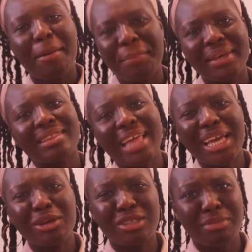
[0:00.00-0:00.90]
Big thank
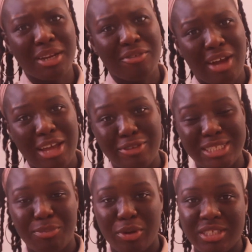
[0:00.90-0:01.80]
you to Medify for
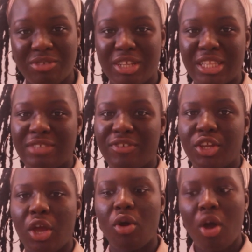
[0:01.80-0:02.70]
sponsoring this
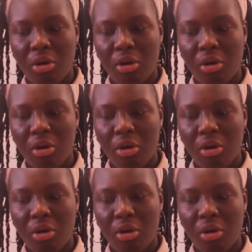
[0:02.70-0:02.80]
video.